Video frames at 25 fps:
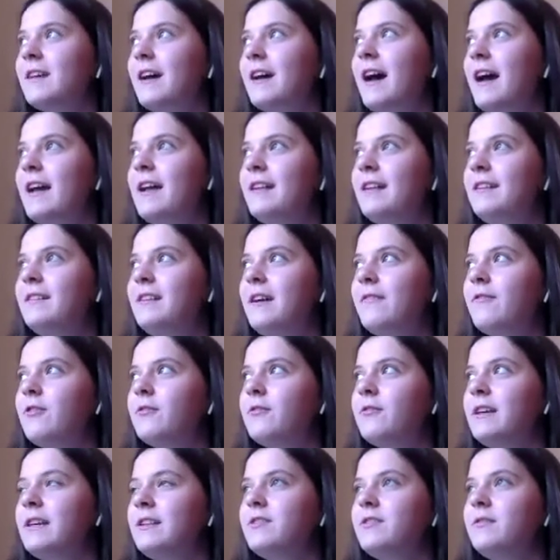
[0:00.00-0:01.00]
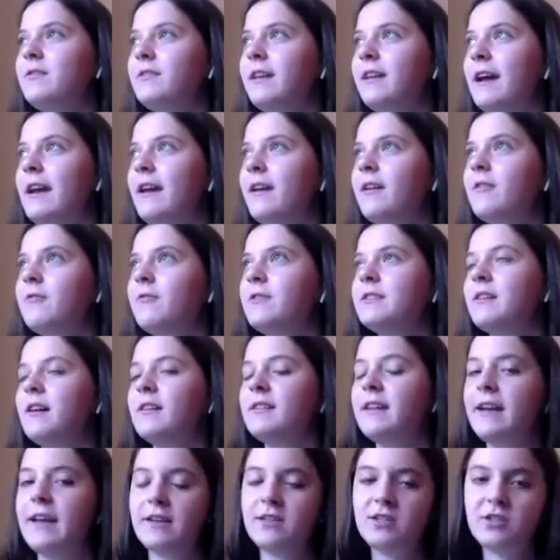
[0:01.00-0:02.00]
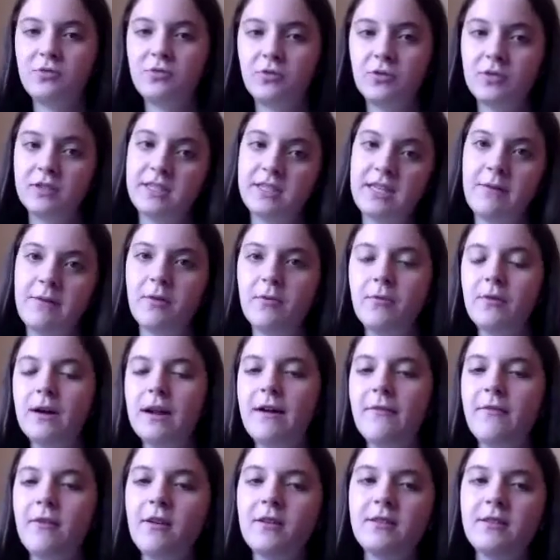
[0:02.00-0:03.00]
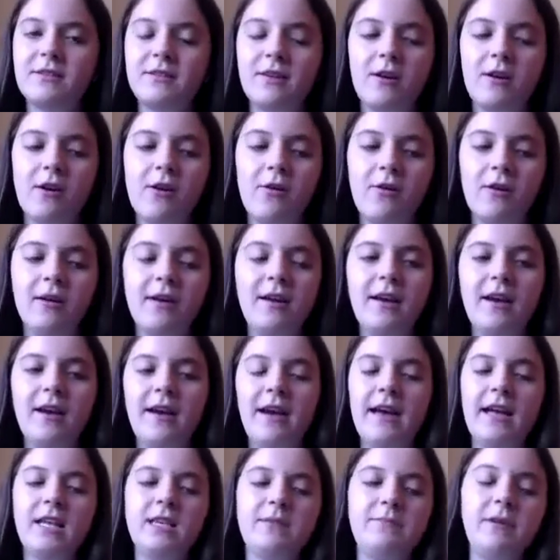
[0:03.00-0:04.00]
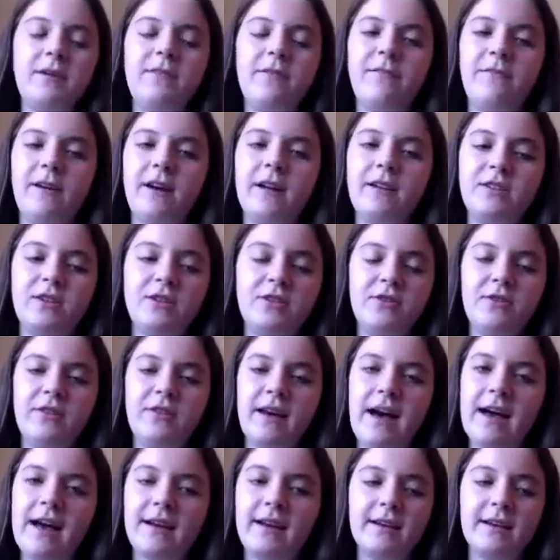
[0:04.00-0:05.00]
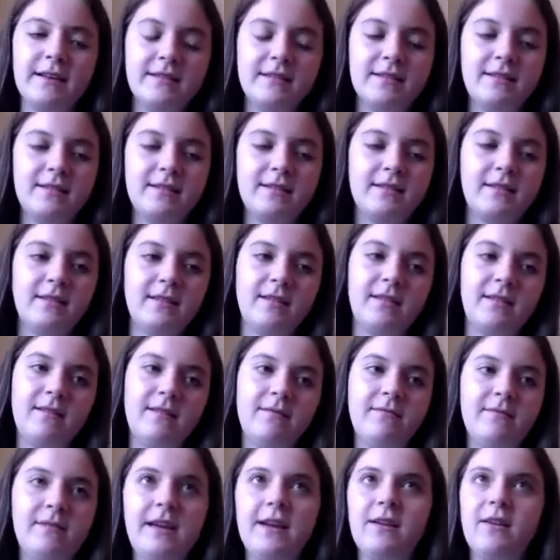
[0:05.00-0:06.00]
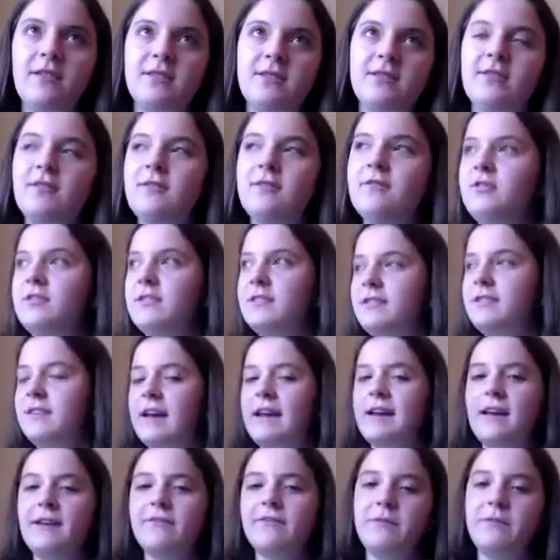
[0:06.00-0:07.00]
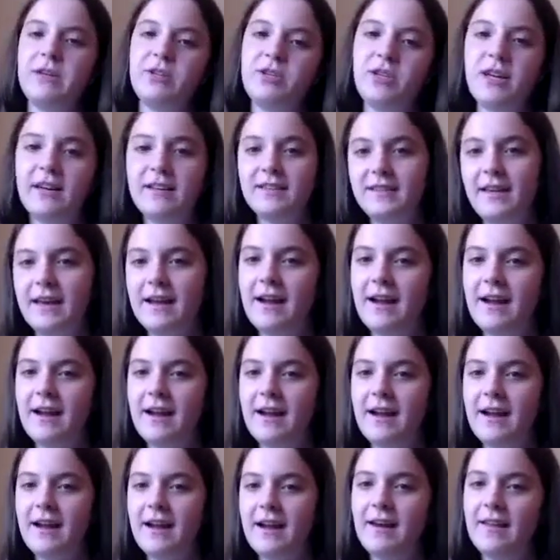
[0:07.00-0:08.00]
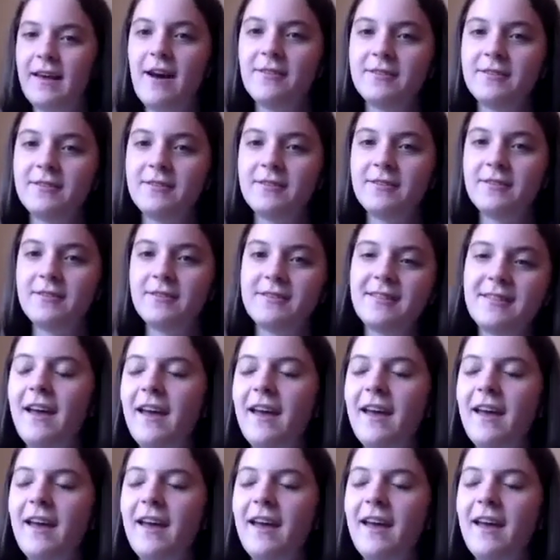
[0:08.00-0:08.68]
I had never really like was on like a school team or whatever. So it's been fun to do that because it also just like gives me a chance to get out of the house.